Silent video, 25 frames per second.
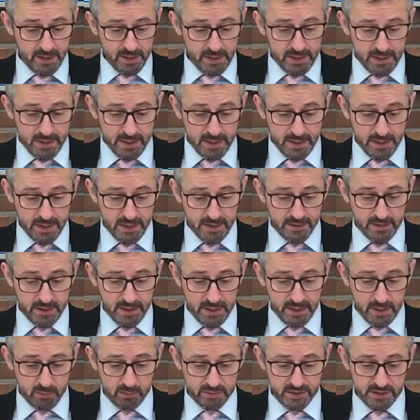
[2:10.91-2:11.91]

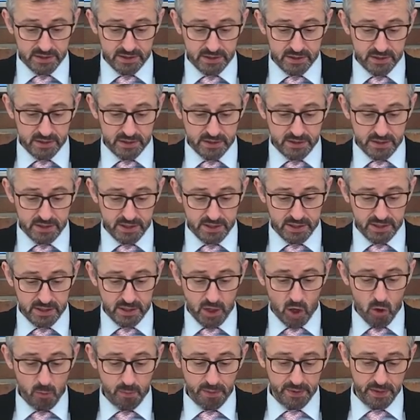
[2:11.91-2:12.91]
The
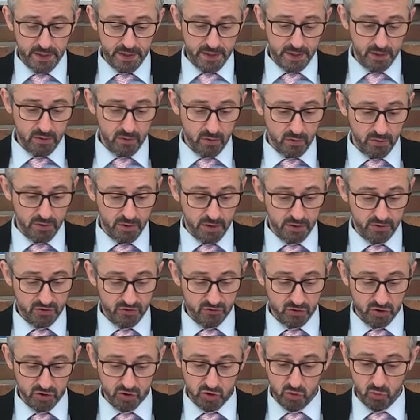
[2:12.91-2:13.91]
opening or the
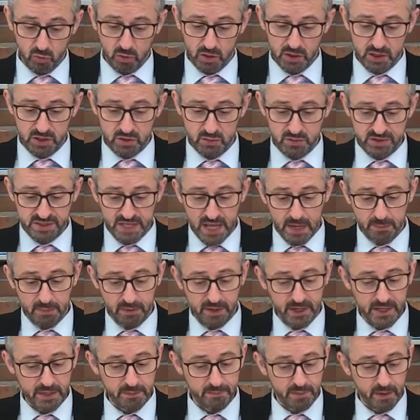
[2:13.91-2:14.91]
structural works were
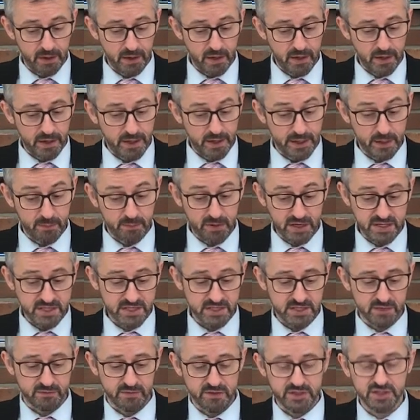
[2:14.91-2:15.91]
celebrated in the
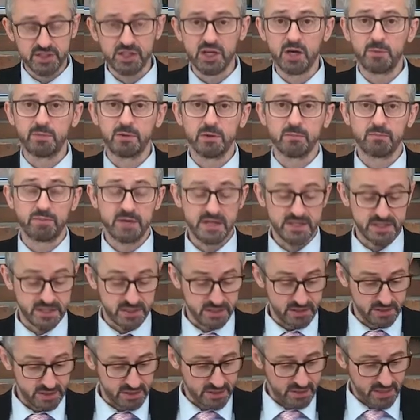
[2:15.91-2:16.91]
presence of the Serbian
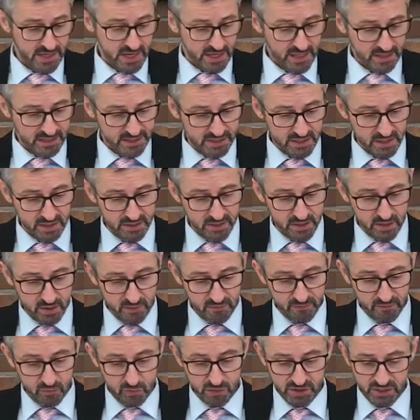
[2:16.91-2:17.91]
President Aleksandar
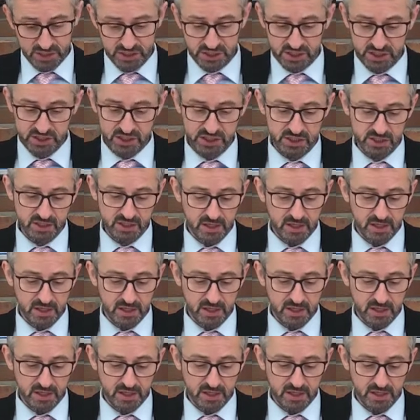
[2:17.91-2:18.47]
Vučić